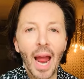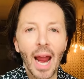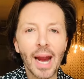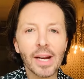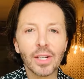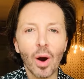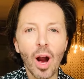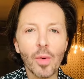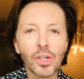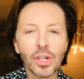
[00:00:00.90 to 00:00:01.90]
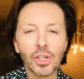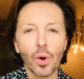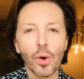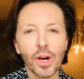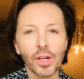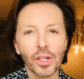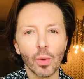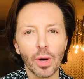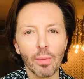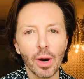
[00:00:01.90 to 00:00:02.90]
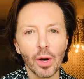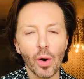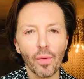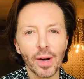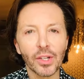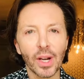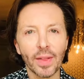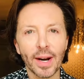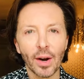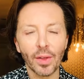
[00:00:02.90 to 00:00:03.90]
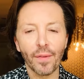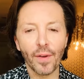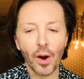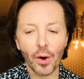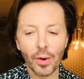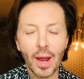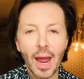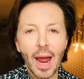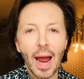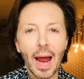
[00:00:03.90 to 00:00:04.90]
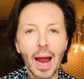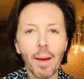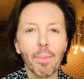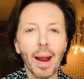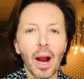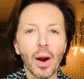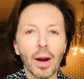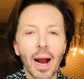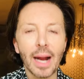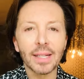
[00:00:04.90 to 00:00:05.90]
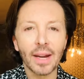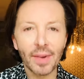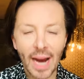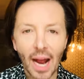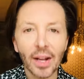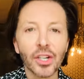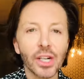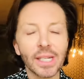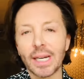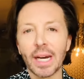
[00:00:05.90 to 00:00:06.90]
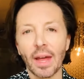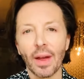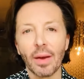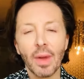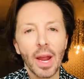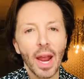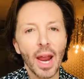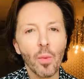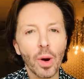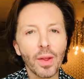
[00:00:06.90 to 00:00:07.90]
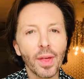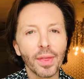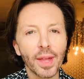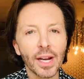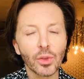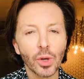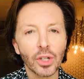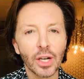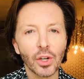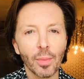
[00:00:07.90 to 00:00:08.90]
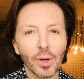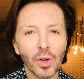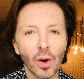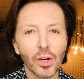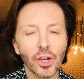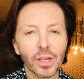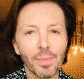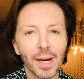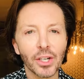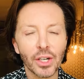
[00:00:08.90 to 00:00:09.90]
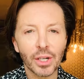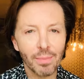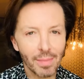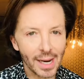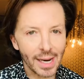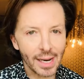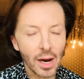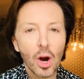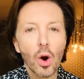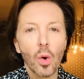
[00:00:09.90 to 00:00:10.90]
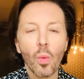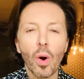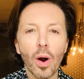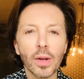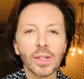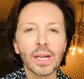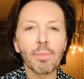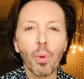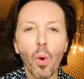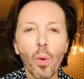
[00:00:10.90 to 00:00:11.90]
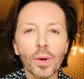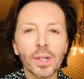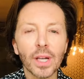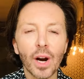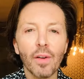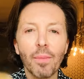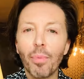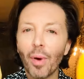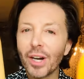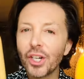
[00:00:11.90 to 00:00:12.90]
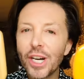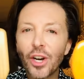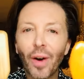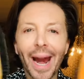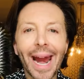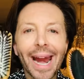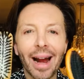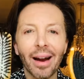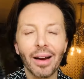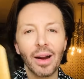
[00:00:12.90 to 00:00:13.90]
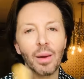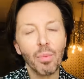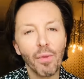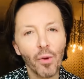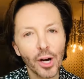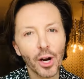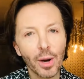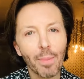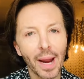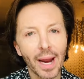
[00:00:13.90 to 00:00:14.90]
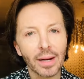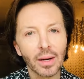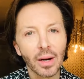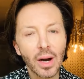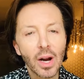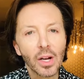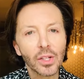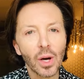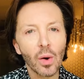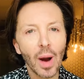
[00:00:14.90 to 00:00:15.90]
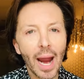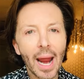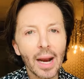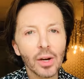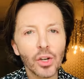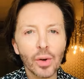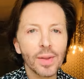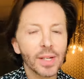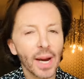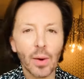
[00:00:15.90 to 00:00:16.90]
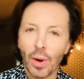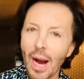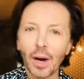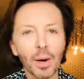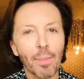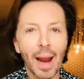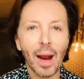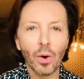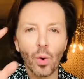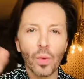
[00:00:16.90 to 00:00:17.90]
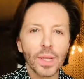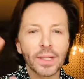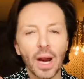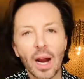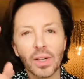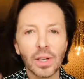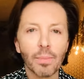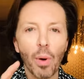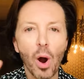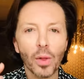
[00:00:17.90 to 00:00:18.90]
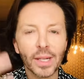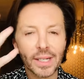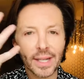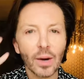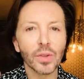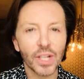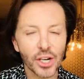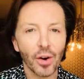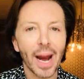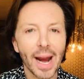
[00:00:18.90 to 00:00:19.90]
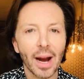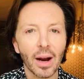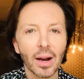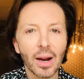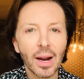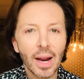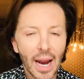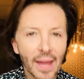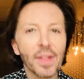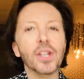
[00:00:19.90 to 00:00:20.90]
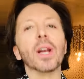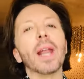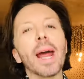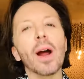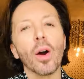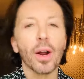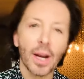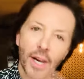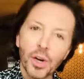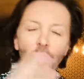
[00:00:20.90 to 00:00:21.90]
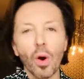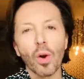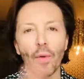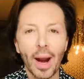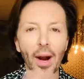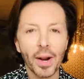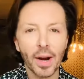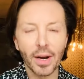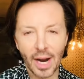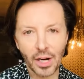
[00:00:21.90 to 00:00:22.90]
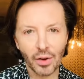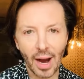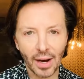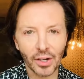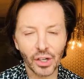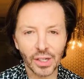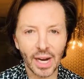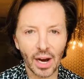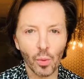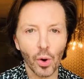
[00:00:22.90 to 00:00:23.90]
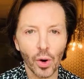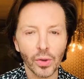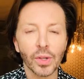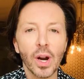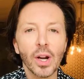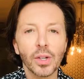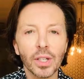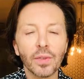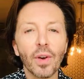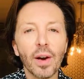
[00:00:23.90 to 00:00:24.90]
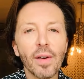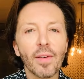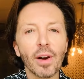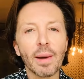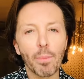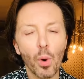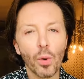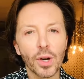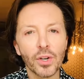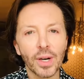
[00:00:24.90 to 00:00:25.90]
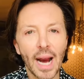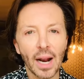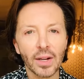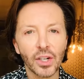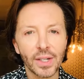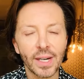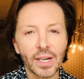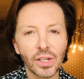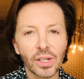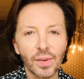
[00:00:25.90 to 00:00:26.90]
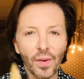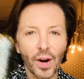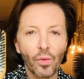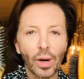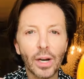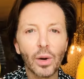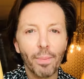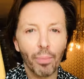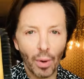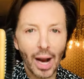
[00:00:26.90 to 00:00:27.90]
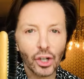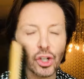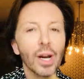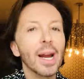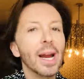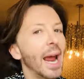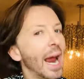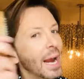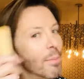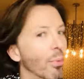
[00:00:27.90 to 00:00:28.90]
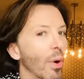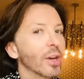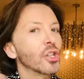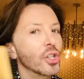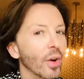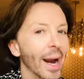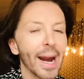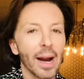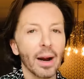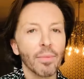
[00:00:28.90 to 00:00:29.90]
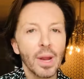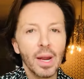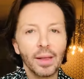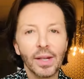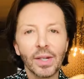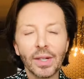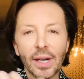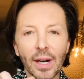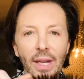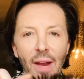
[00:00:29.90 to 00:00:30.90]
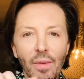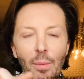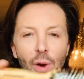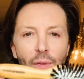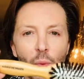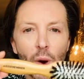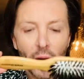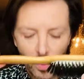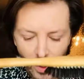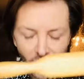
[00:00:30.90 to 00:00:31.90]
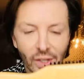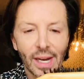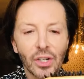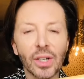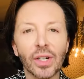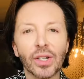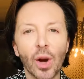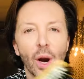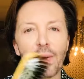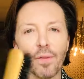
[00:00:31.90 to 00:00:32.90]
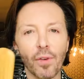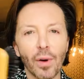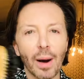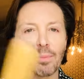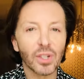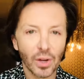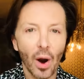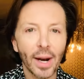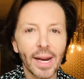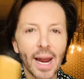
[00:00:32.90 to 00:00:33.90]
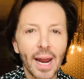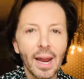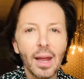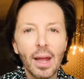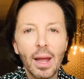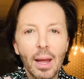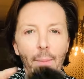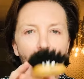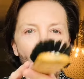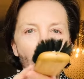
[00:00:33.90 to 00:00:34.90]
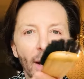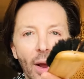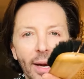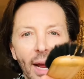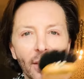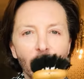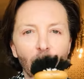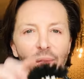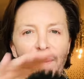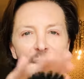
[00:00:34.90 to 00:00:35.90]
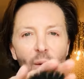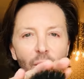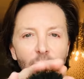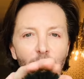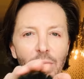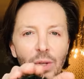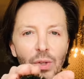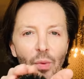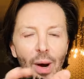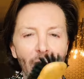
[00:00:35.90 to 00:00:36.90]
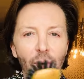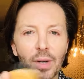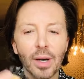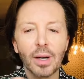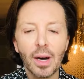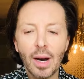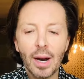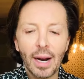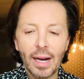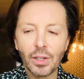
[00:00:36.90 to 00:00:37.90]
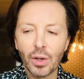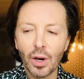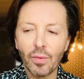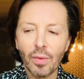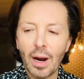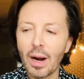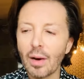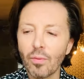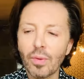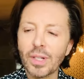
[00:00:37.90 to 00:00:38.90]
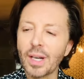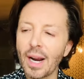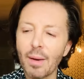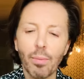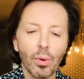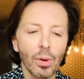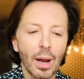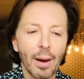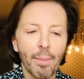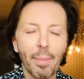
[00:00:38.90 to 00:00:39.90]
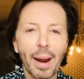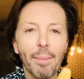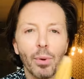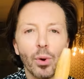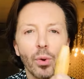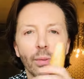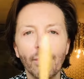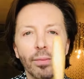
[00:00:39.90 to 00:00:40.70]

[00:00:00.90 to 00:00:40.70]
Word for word: Hey, so I was just talking to one of my girlfriends the other day on the phone about us having allergies together. And one of the things which a dermatologist mentioned to me was the importance of brushing your hair before you go to bed. So at, during the day, we're out and about, all the dust and pollen settles in your hair. And then you lay on it and you roll around it and, and your allergies get worse. So it's very, very important during allergy season to find a really good brush and brush your hair. This is a little Kevin Murphy one, which is actually designed for um, styling hair, but I like how this one feels. The bristles are rounded. It's got a uh, sustainable um, bamboo